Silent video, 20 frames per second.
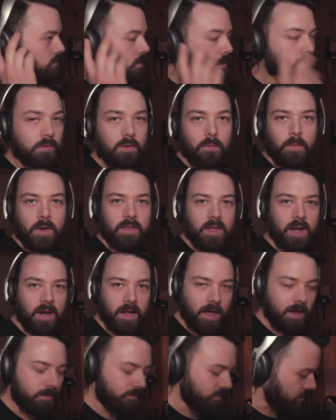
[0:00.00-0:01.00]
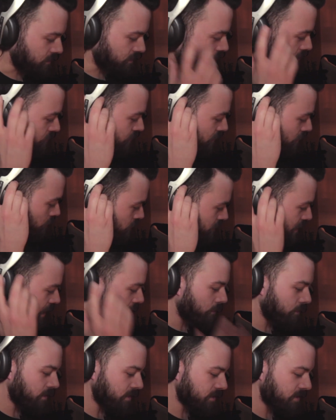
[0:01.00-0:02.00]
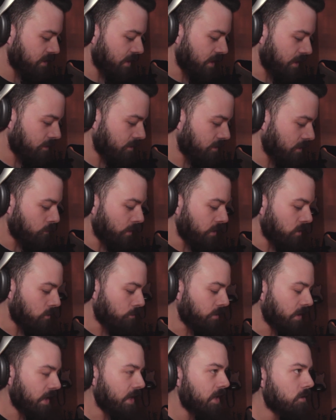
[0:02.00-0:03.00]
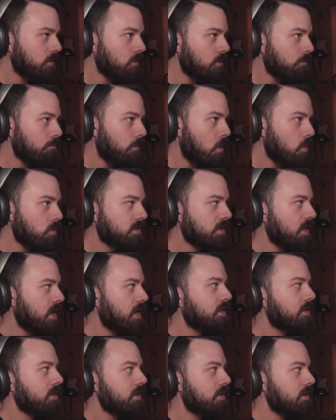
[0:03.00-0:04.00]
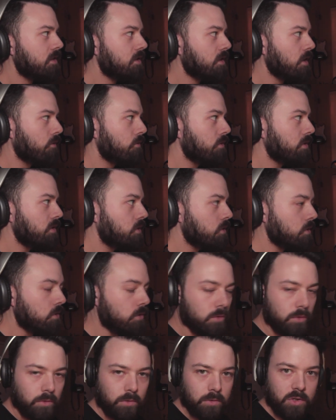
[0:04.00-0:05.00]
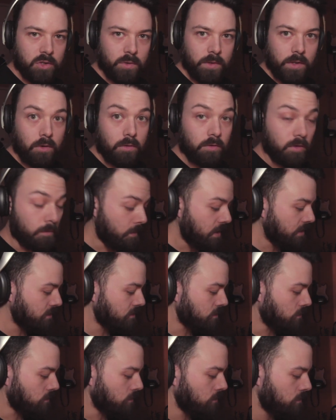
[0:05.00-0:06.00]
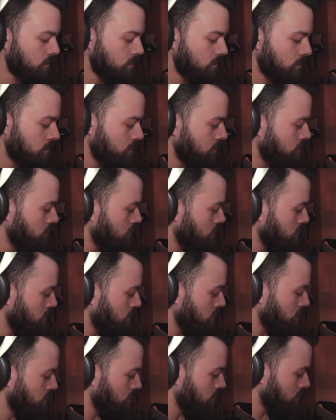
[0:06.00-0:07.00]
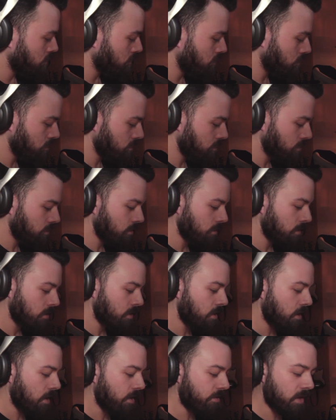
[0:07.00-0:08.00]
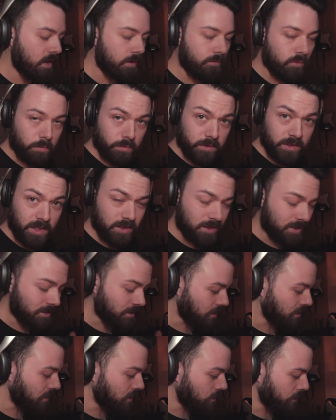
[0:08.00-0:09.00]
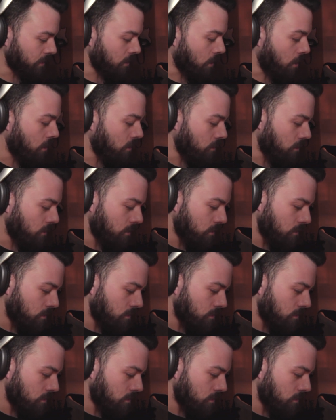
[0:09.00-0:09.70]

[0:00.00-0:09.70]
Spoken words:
So the way that I have it configured now is that when you're playing, you're most likely going to trigger the mezzo. And then if you play just a little bit harder,